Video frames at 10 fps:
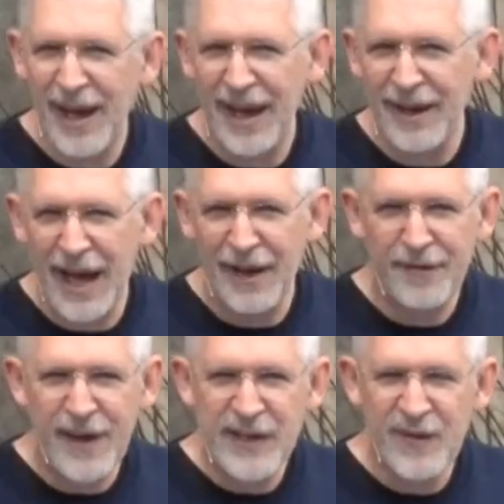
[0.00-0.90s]
at, at,
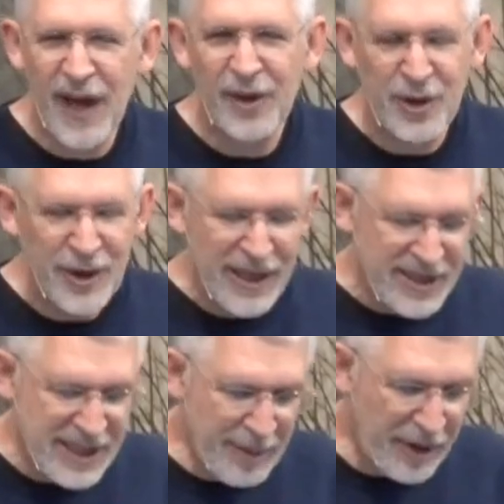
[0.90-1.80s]
face value
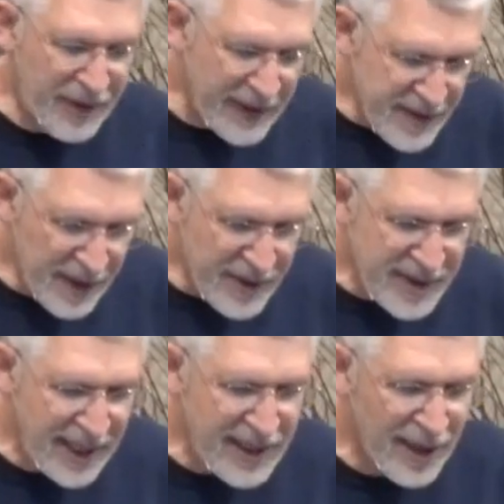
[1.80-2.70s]
some of the things that are
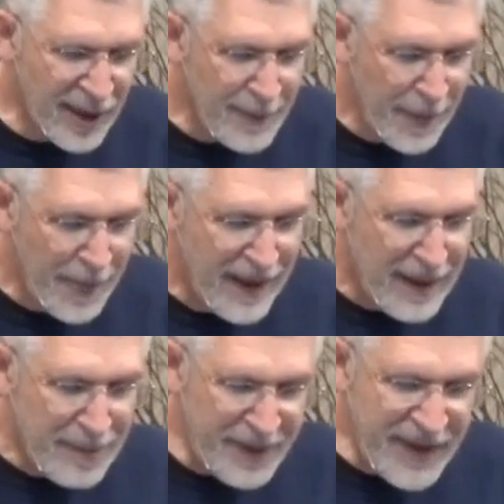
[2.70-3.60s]
said here.
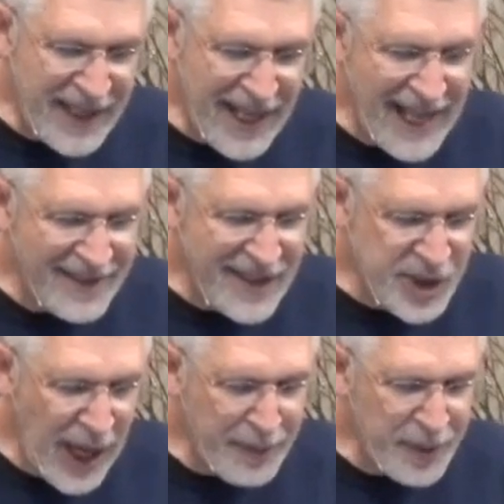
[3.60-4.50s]
But the, it, this
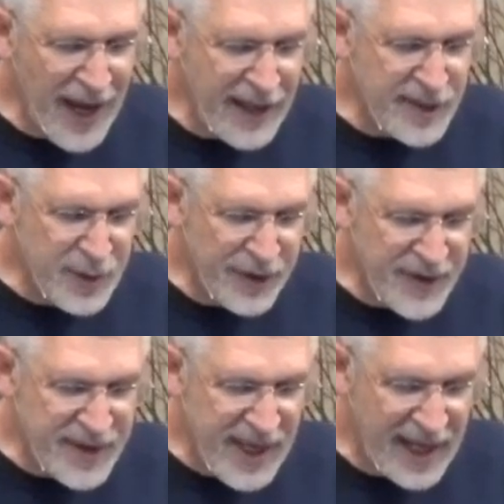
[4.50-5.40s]
chapter ends with
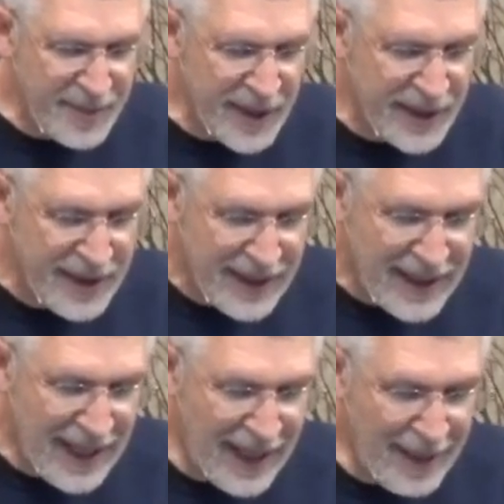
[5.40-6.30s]
the statement
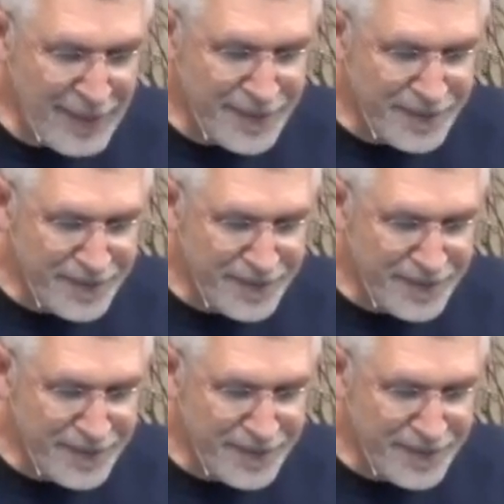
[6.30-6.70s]
um,